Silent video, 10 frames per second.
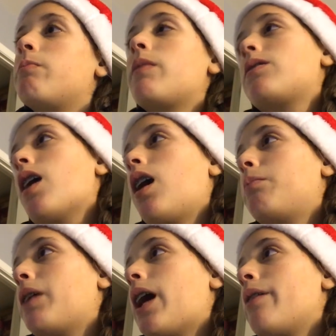it's not
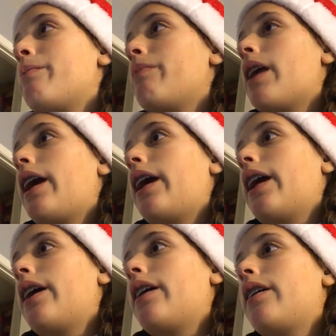up yet,
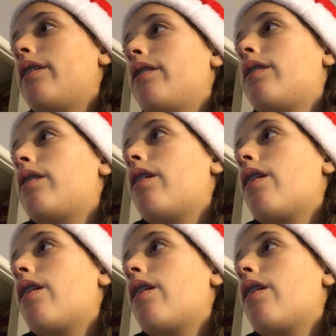and